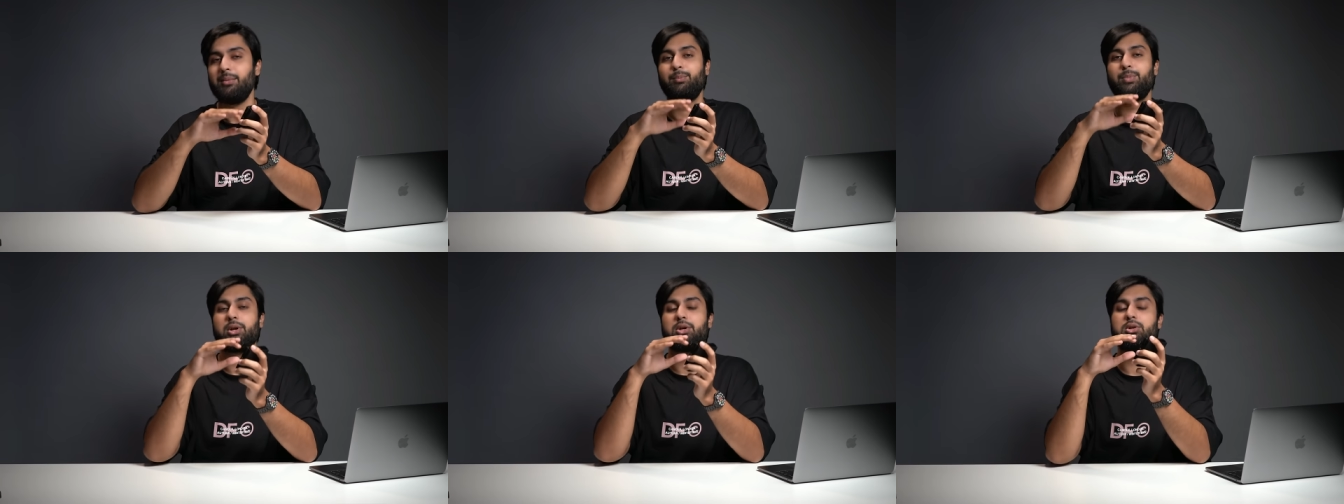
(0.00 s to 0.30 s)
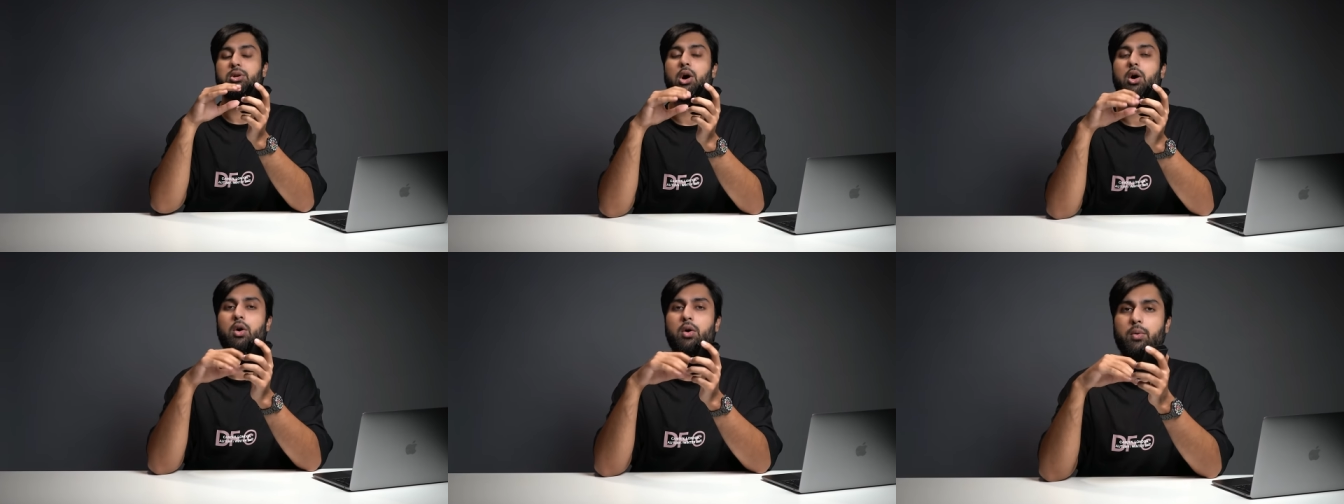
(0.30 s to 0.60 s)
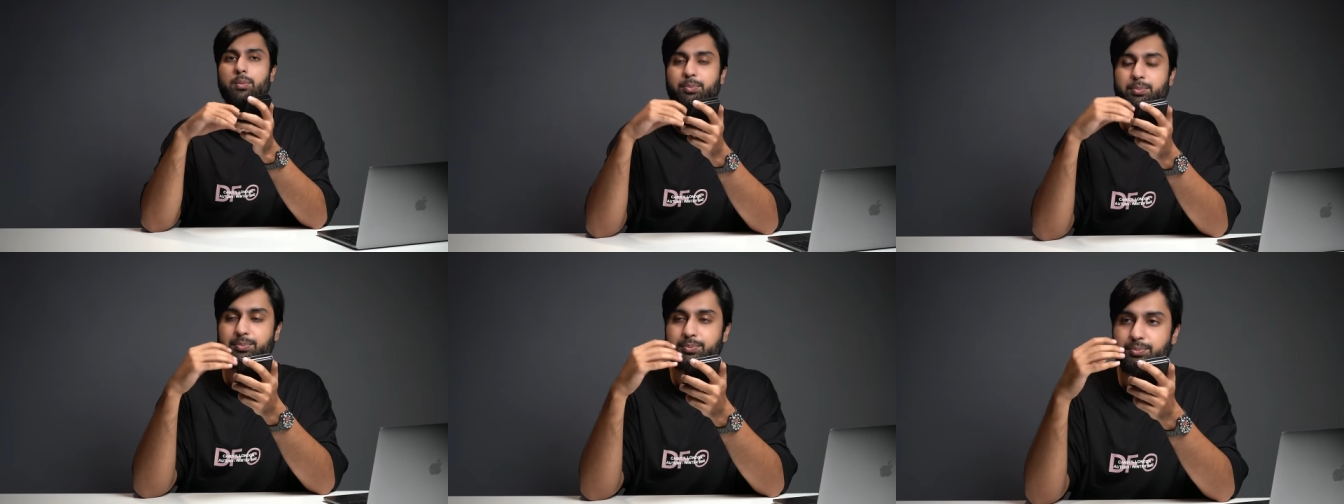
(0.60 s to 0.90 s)
but
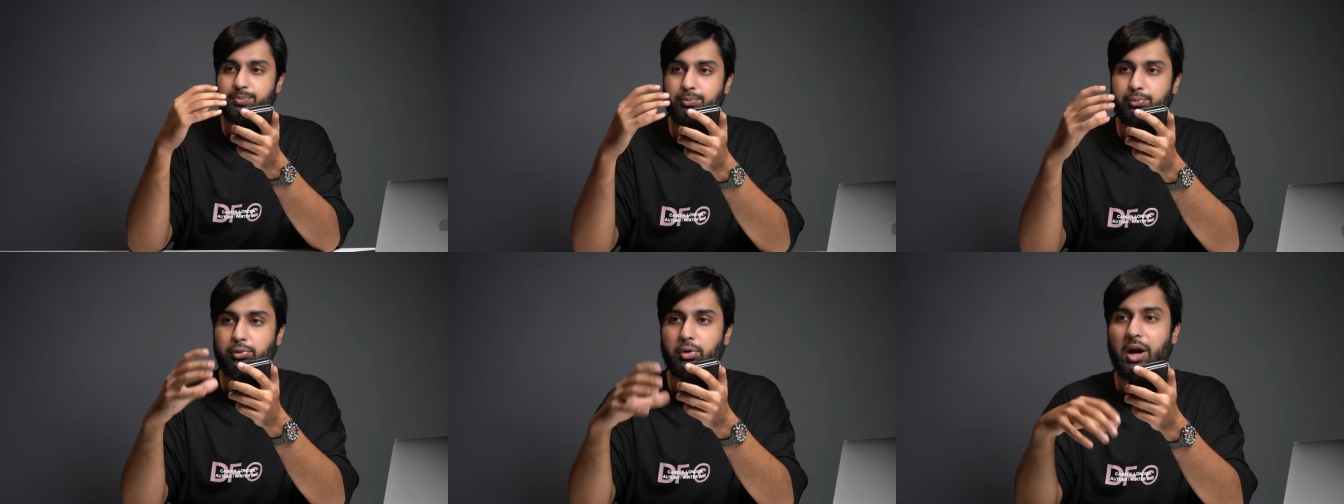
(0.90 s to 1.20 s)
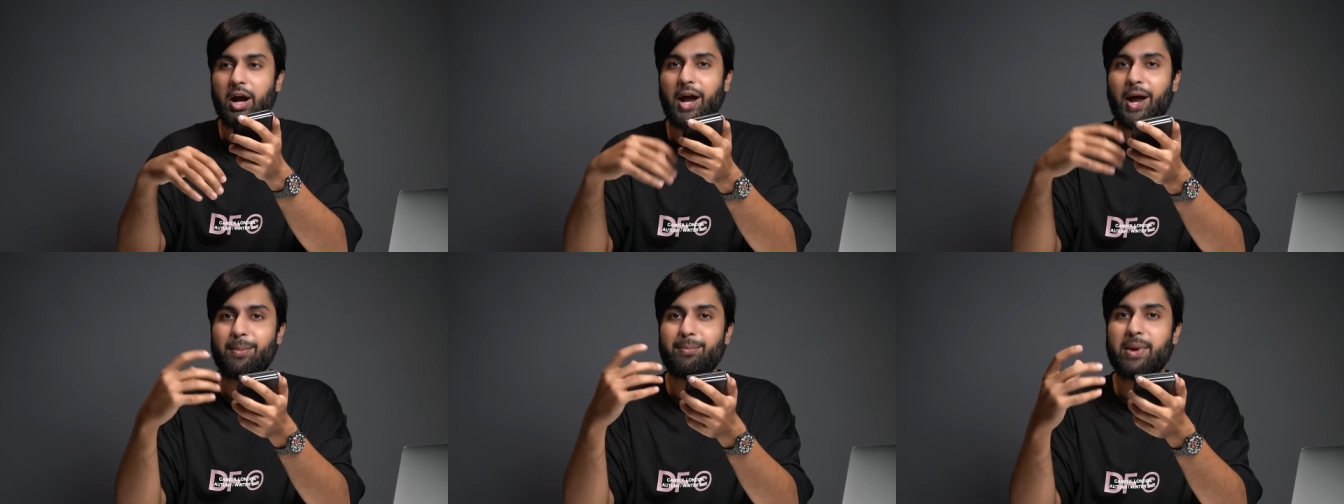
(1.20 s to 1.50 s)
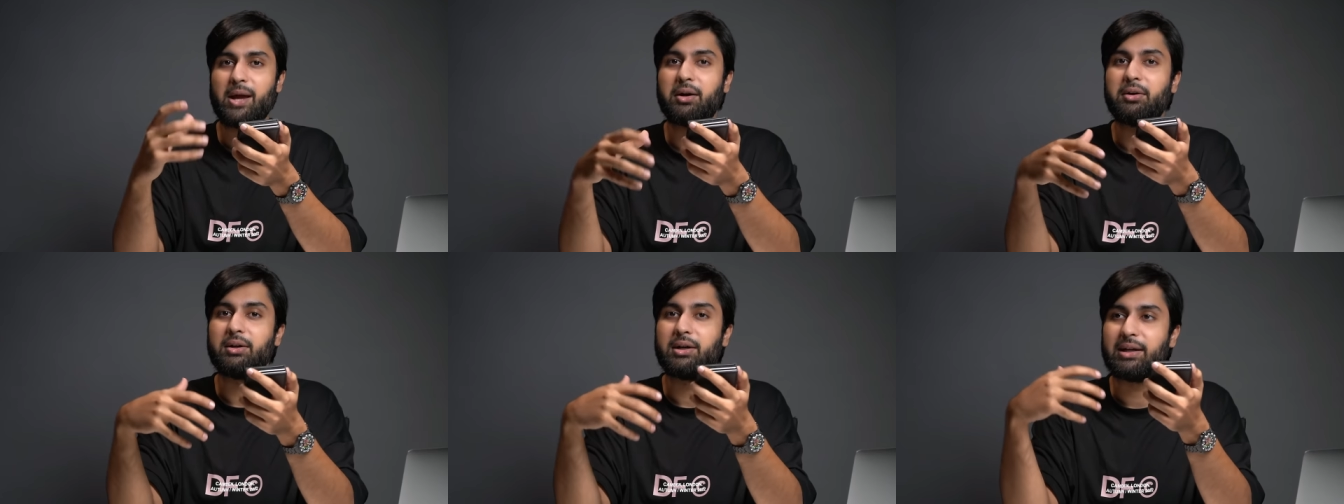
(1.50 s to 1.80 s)
no
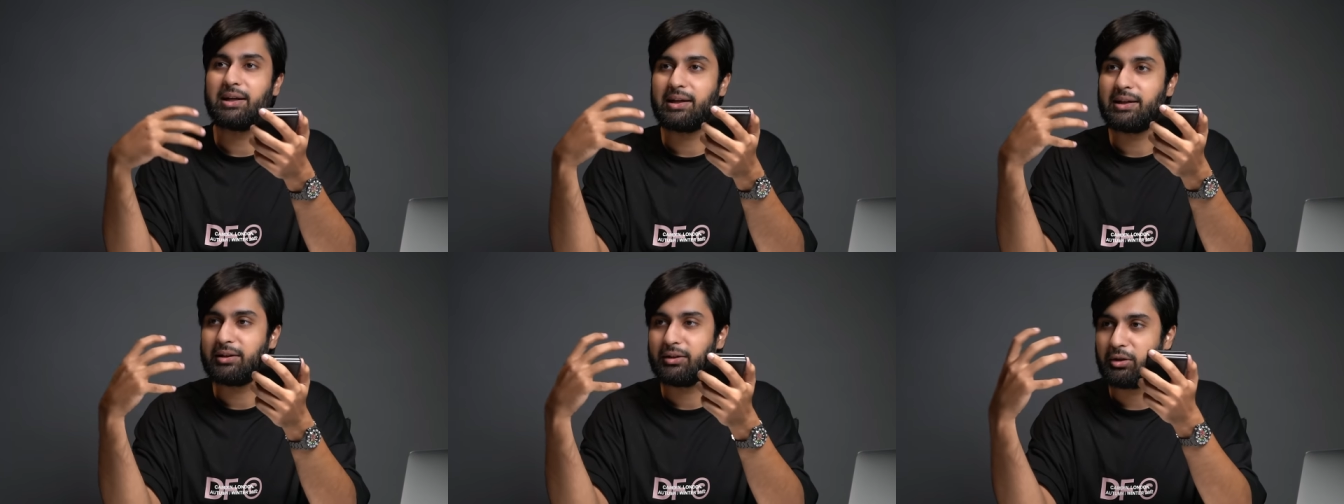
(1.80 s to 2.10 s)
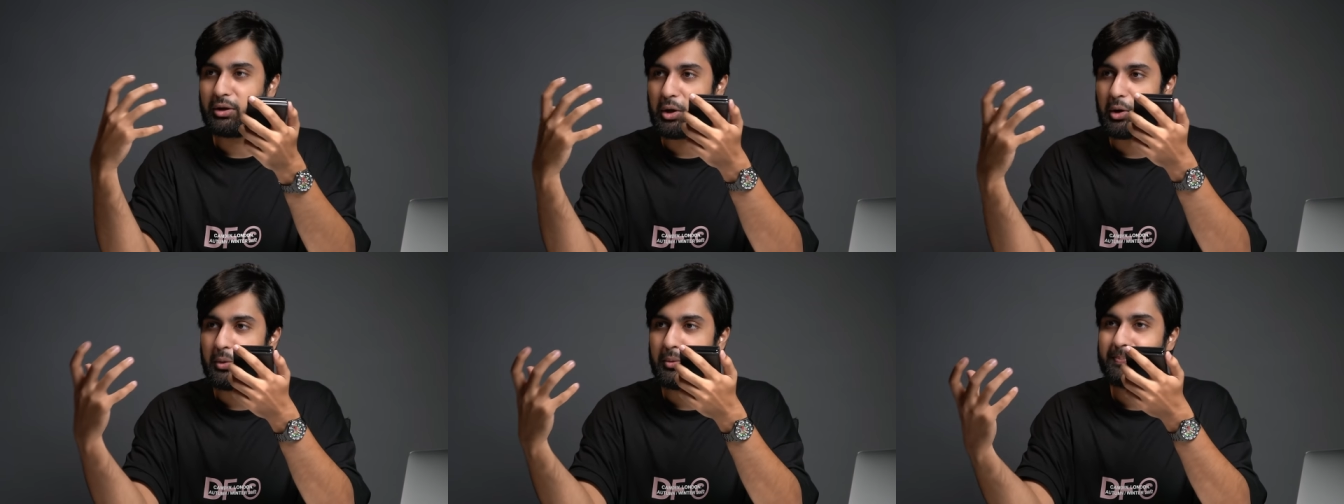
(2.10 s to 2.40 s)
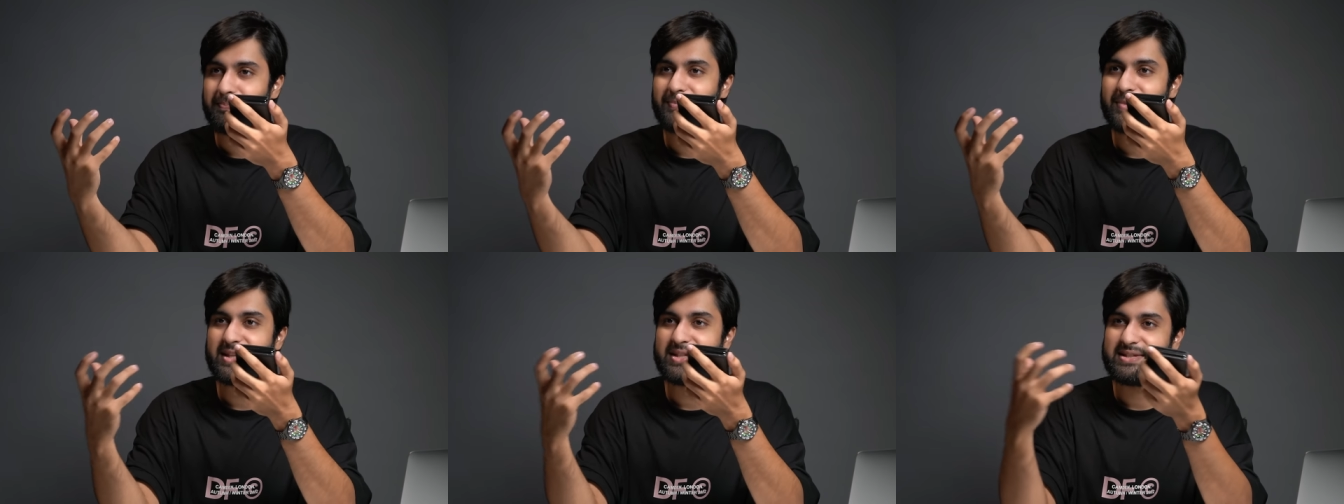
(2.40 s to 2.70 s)
primary, you
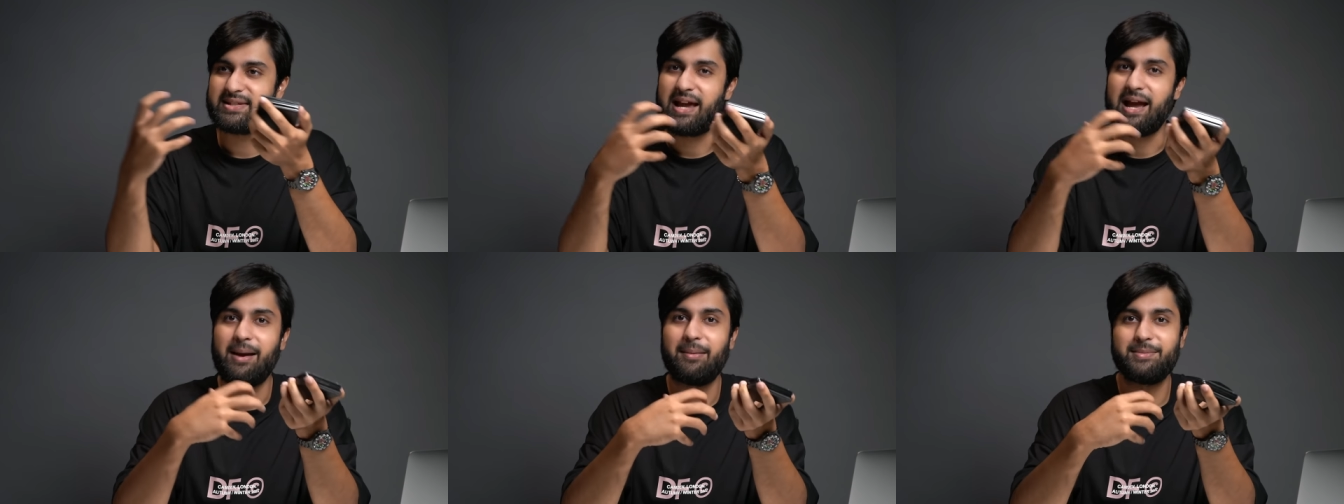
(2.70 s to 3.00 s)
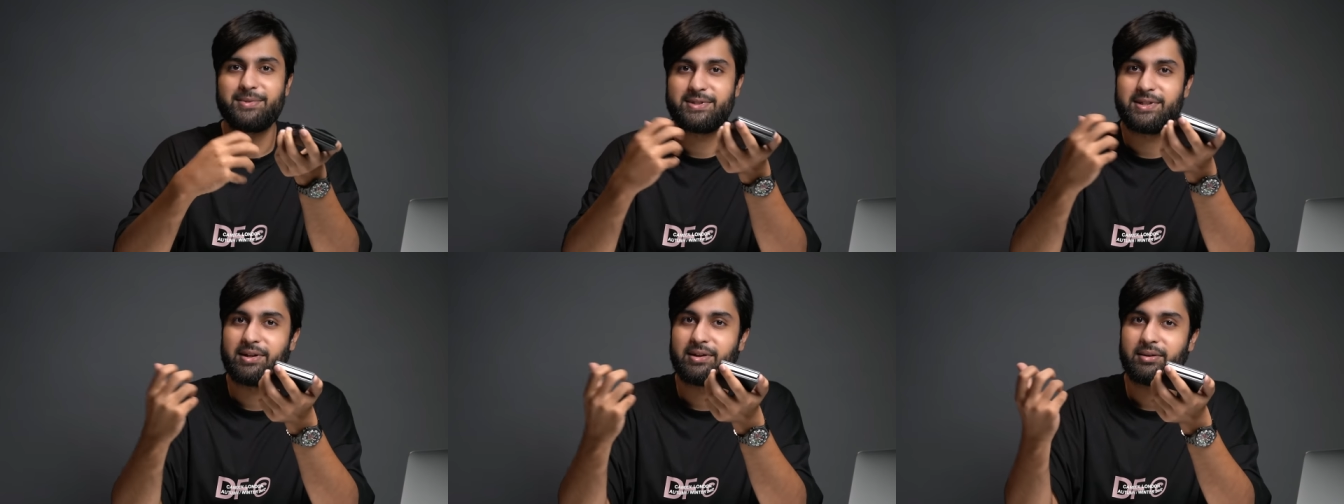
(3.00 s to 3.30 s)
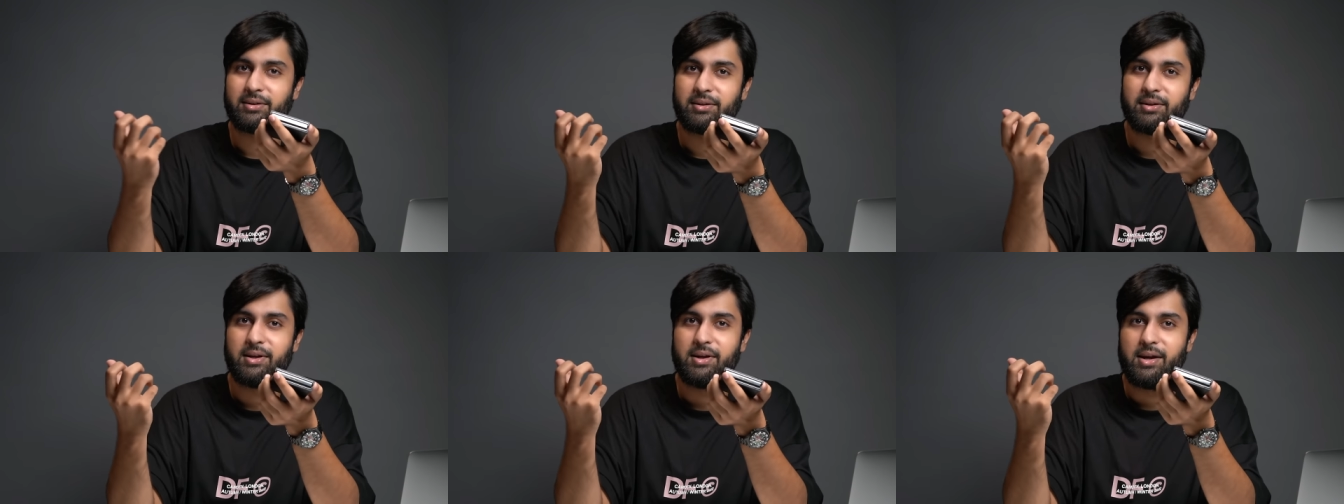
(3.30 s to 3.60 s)
know,
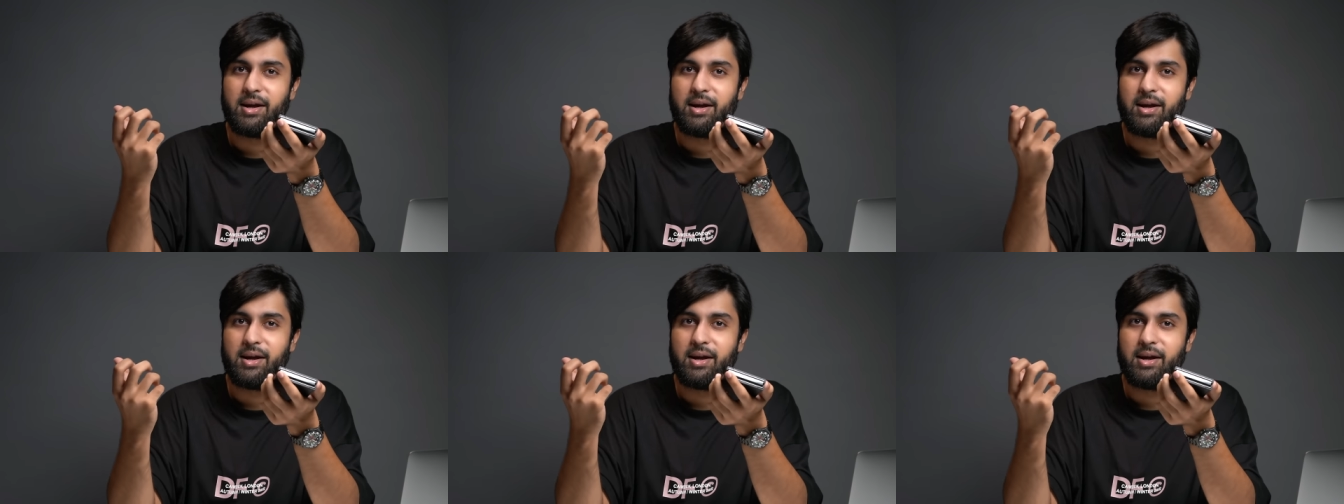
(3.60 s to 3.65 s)
Samsung